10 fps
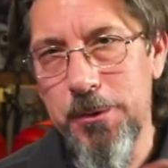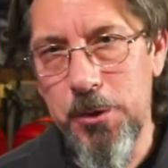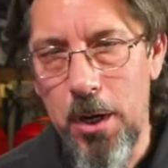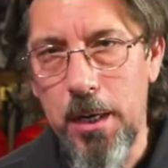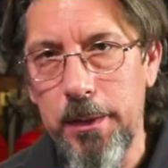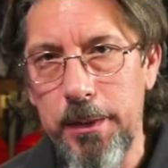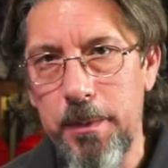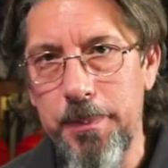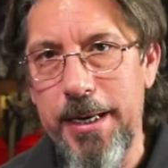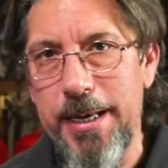I'll talk a
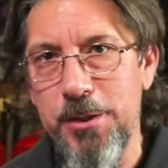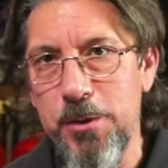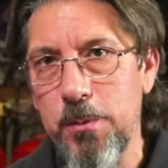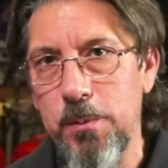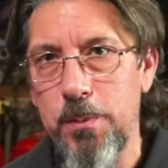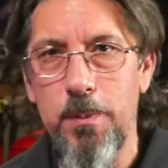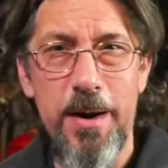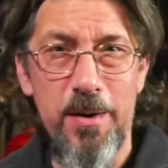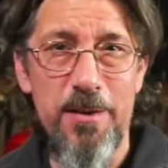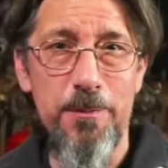little bit as to
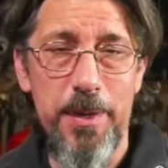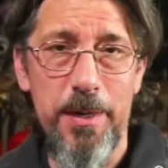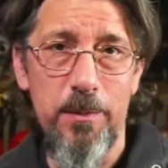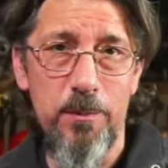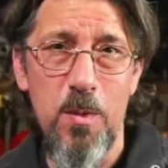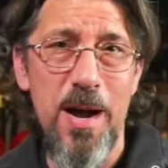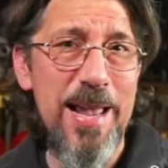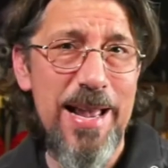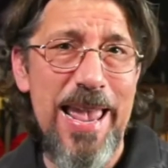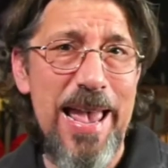where I've been and
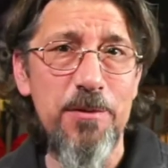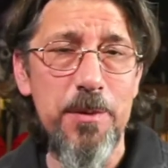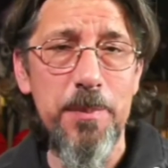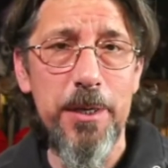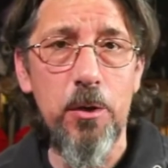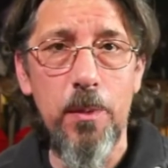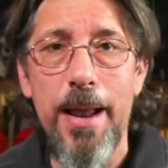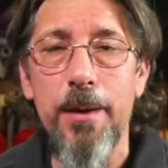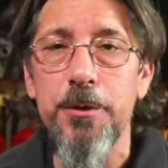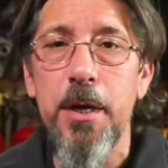why I haven't been
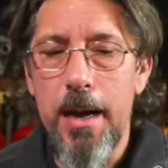around.